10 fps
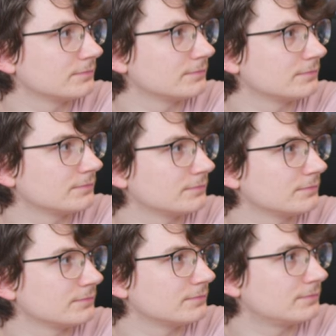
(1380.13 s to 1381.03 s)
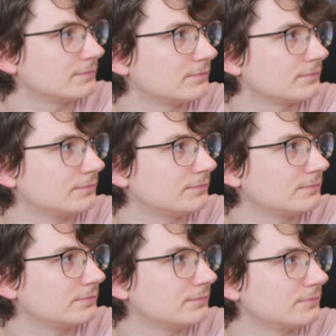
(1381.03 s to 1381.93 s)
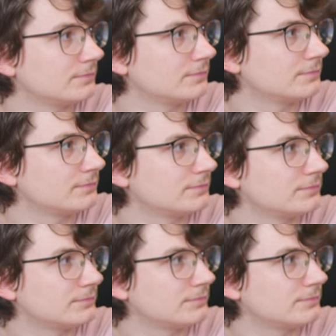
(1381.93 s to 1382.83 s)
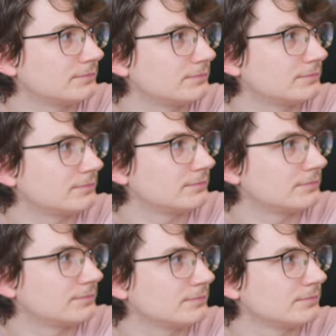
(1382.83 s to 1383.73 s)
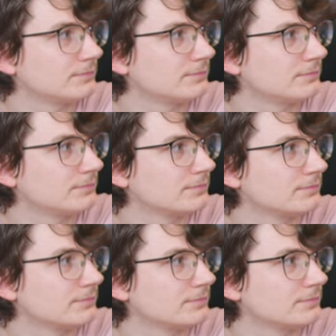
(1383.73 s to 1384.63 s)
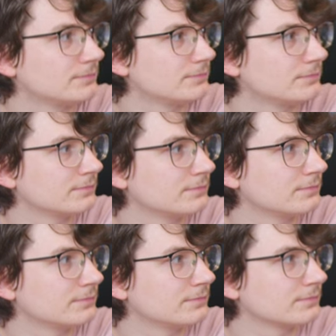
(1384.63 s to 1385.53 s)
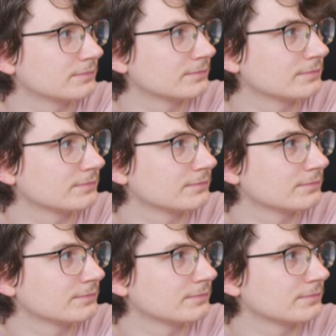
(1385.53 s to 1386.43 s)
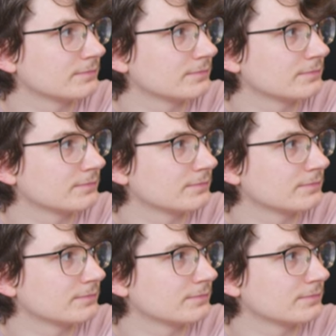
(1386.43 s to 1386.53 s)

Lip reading: The person shown says nothing.